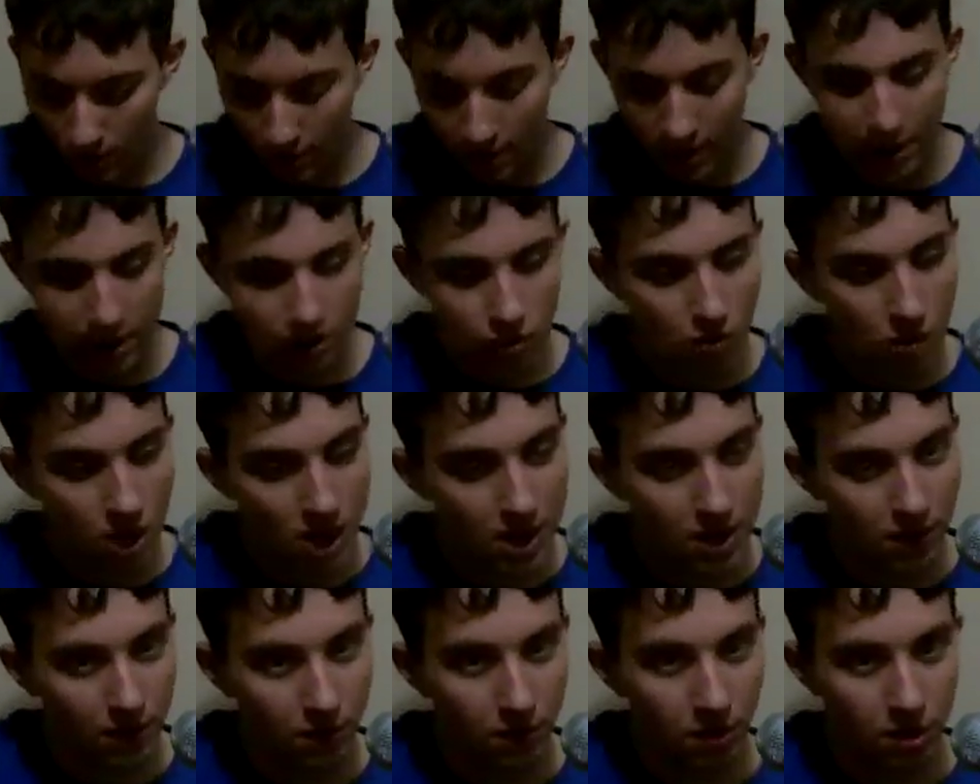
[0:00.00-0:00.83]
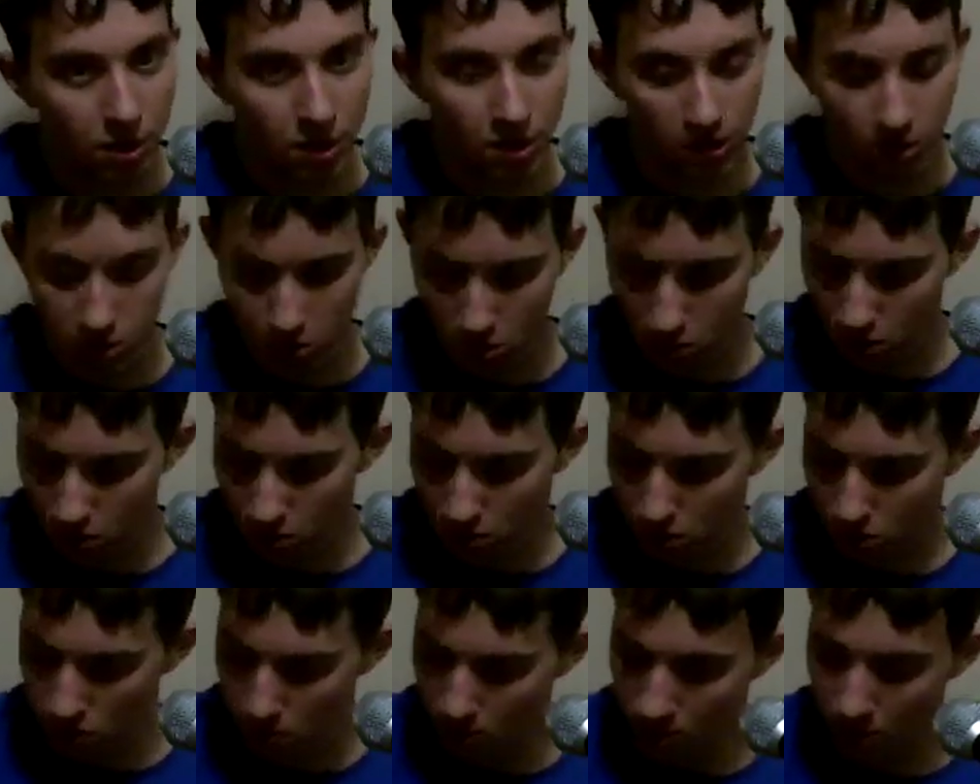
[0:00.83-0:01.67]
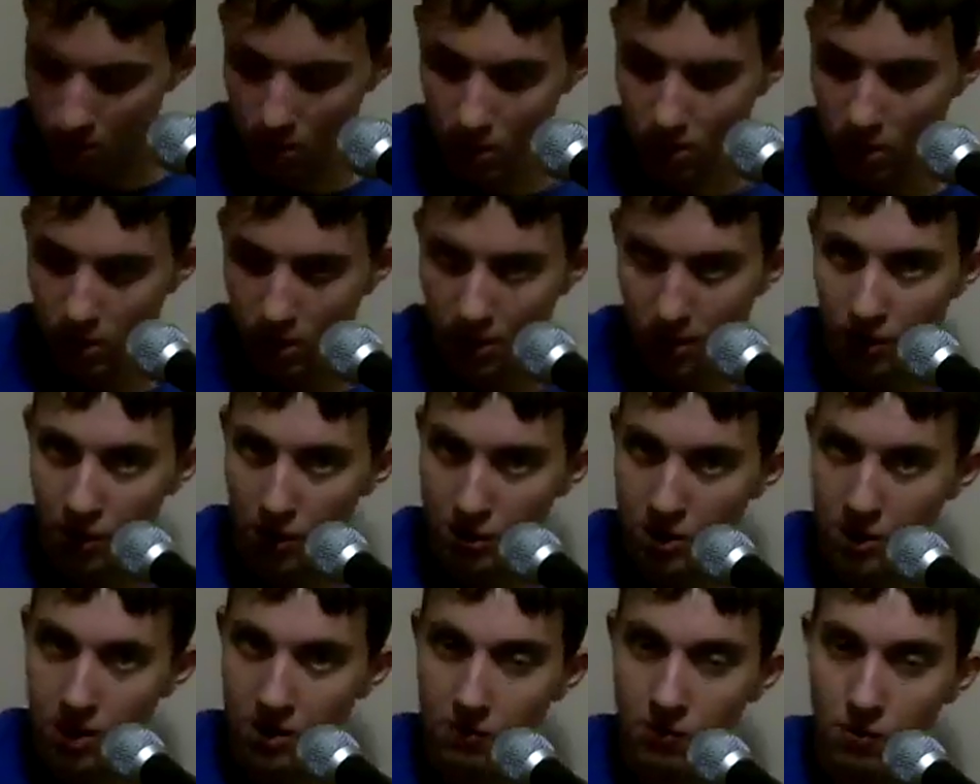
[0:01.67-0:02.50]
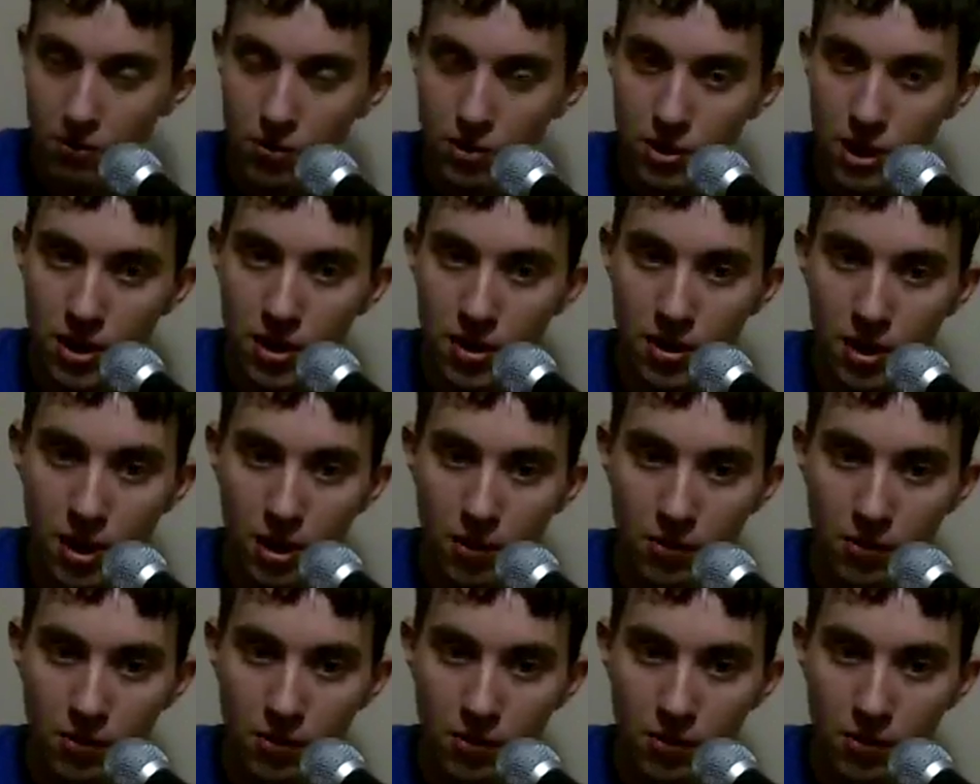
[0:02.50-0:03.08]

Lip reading: Very attractive looking guitar, too. You can see the Rosetta